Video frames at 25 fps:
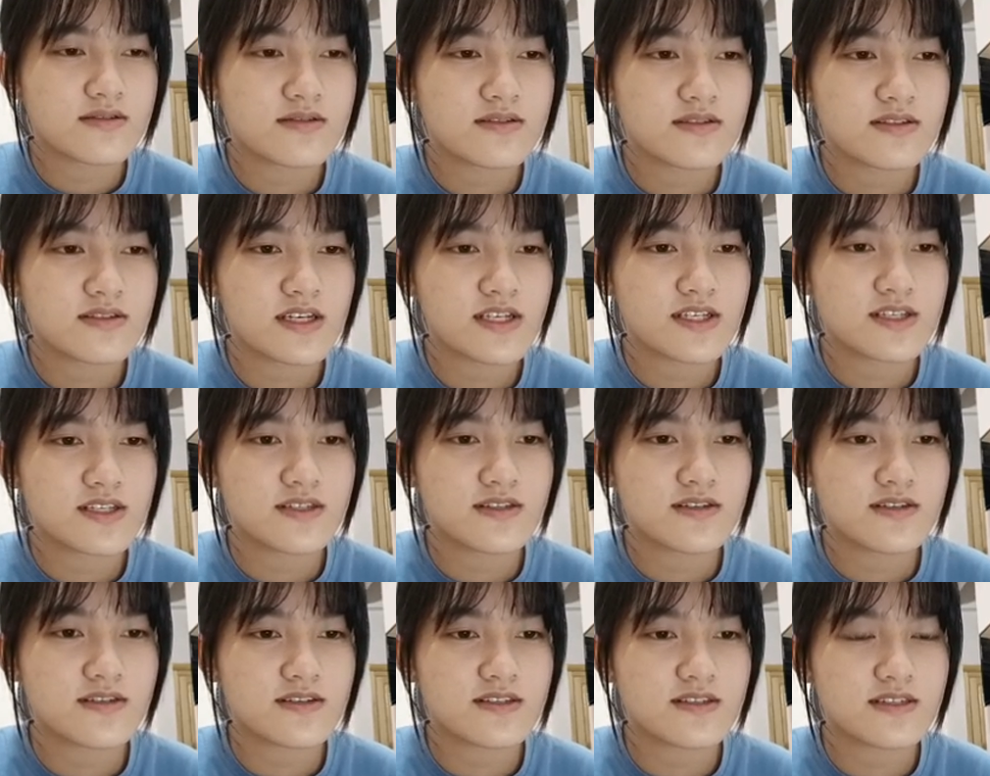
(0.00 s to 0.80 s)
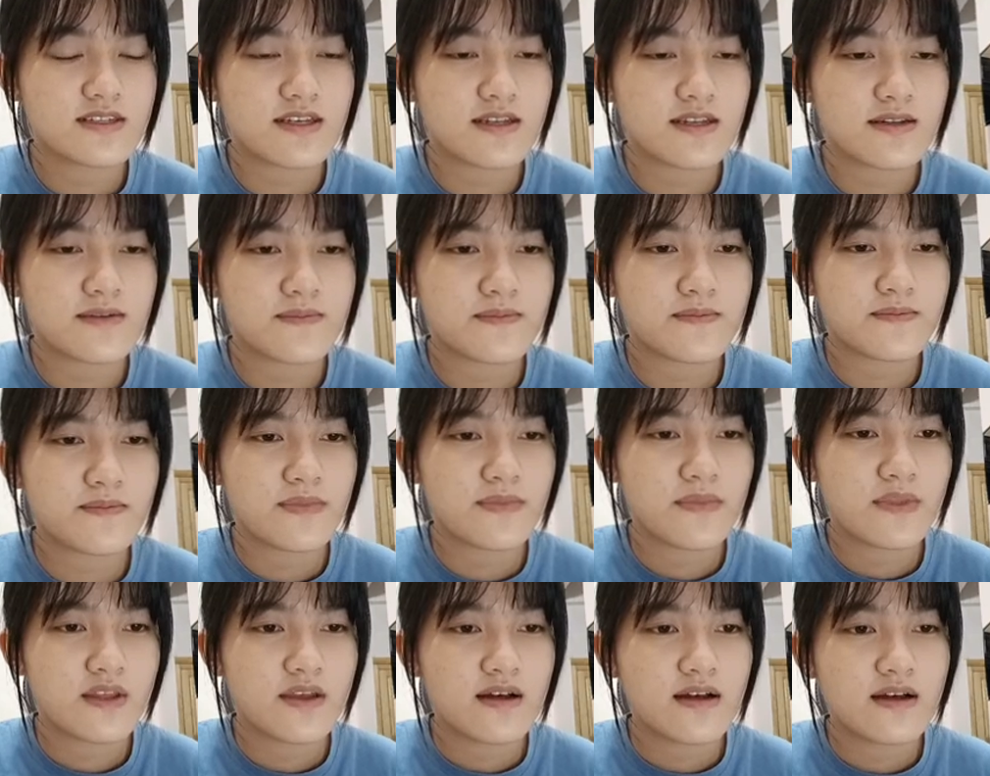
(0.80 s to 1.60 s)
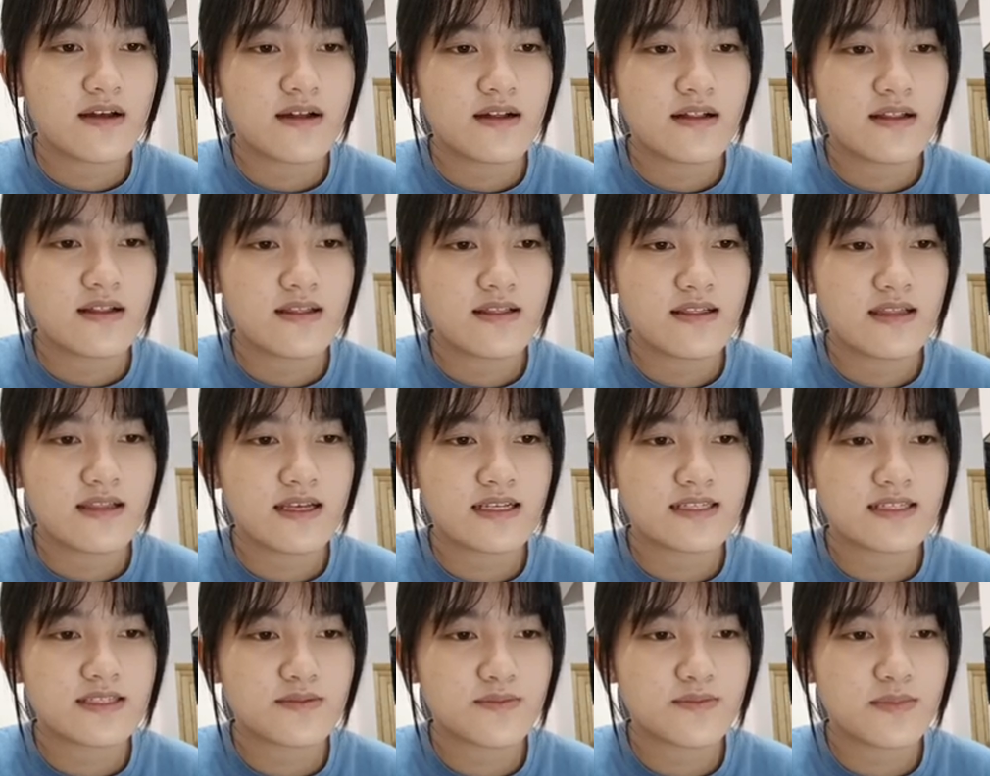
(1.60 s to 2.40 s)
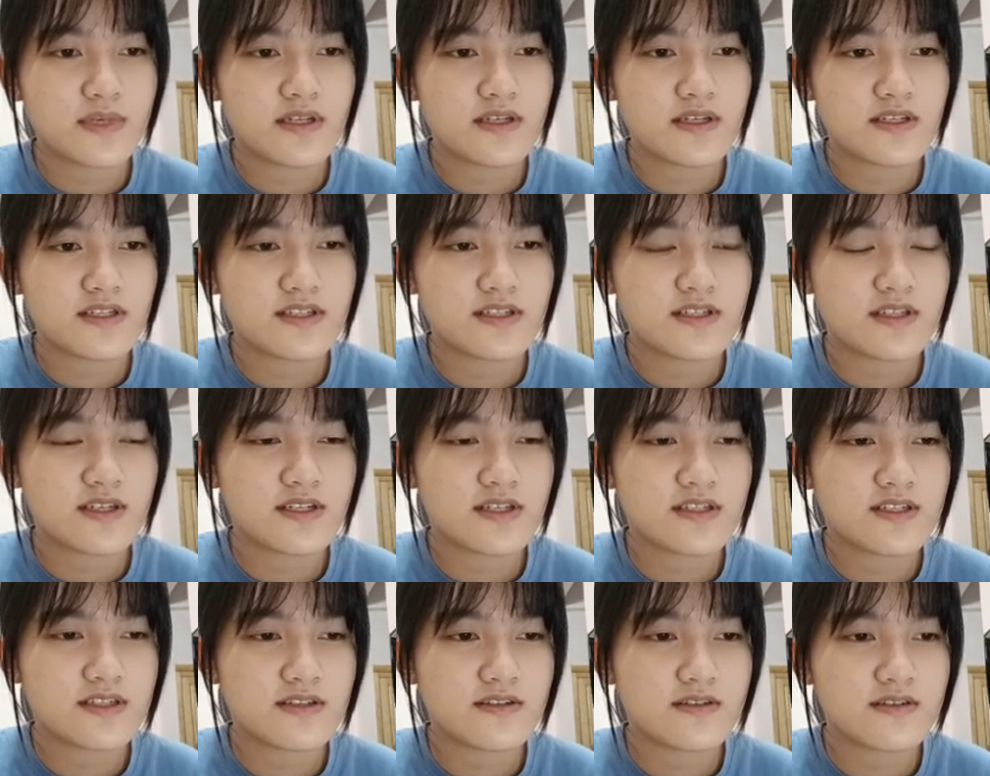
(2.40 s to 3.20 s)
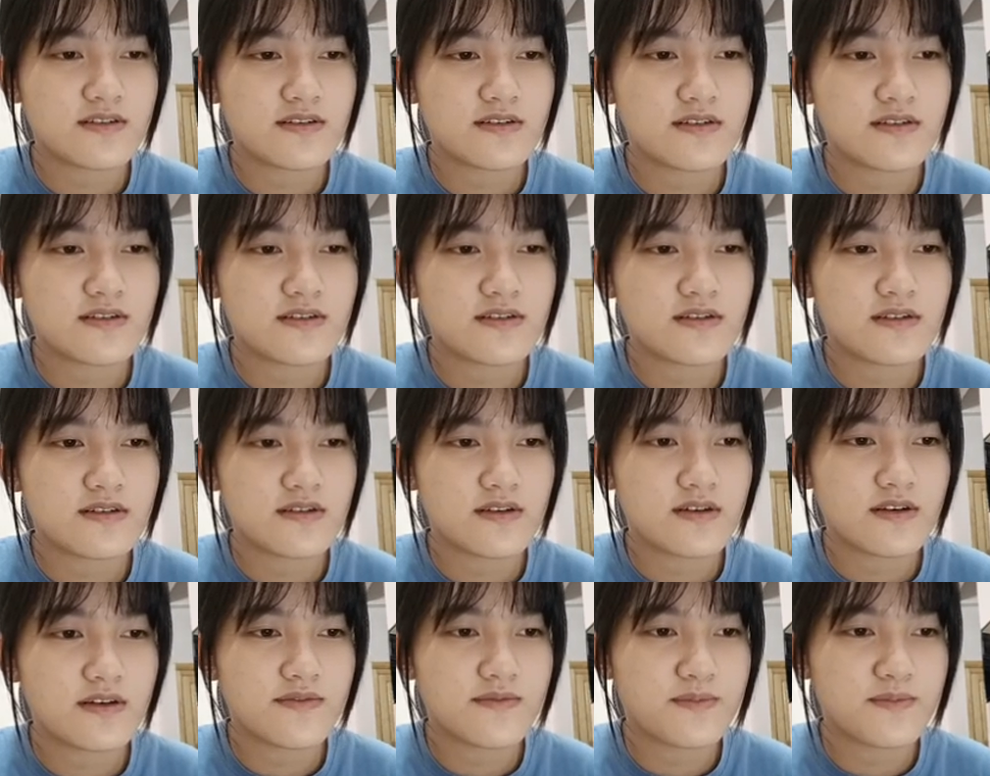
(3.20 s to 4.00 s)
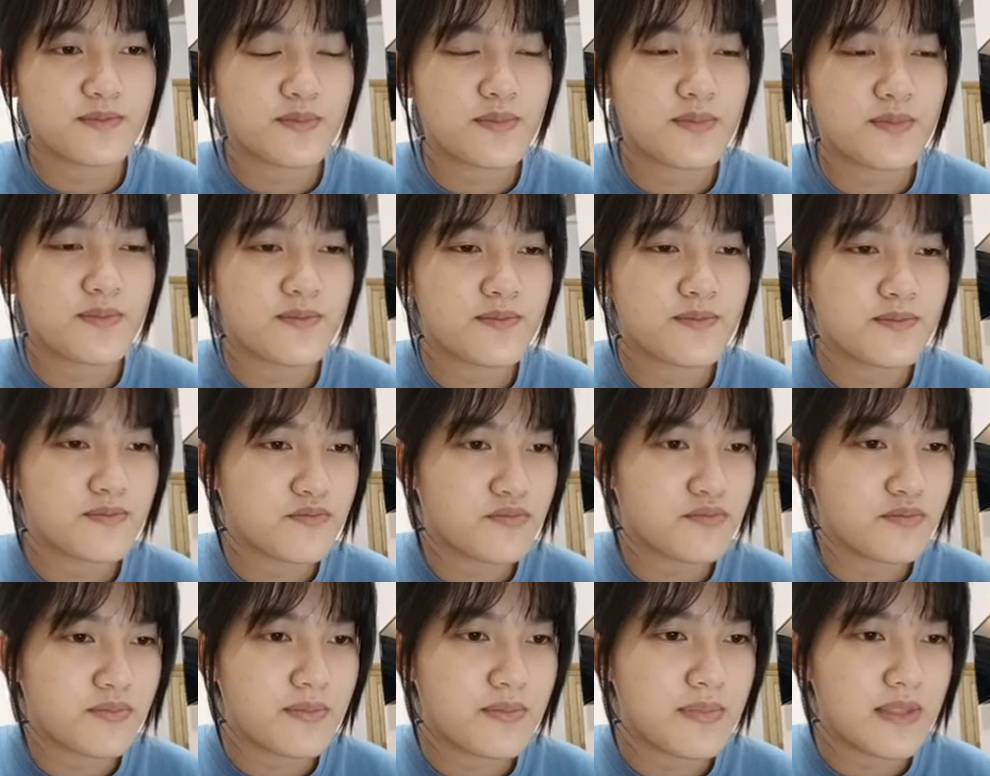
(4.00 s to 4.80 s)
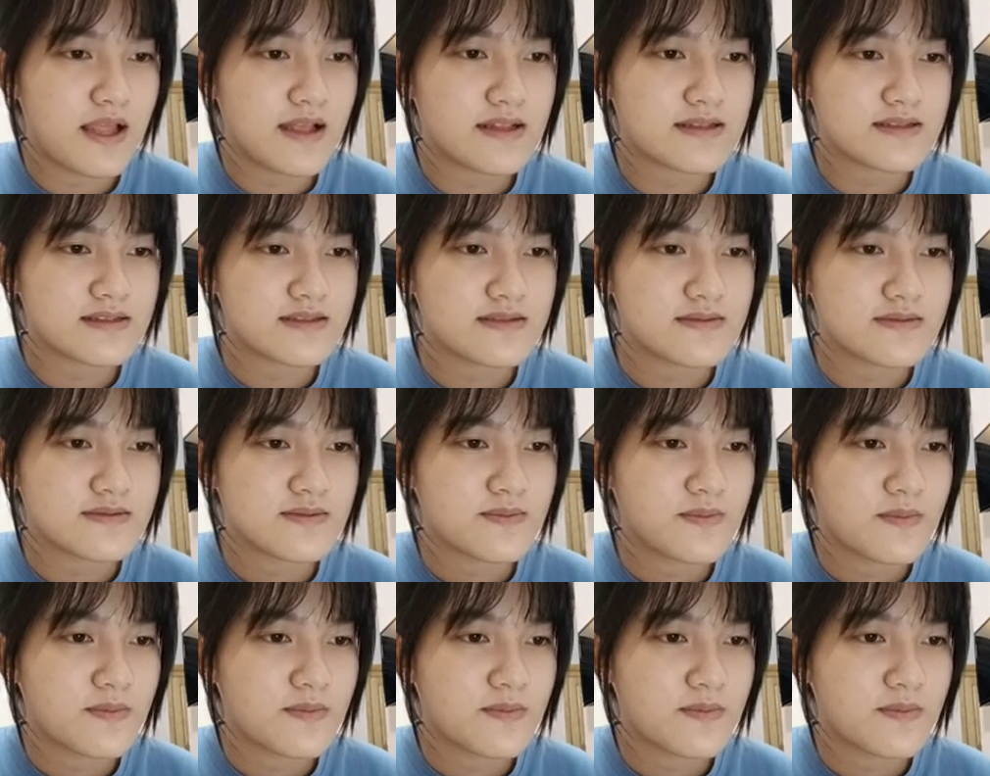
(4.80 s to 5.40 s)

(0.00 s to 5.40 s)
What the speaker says: said Justin. "Last minute change of plans,"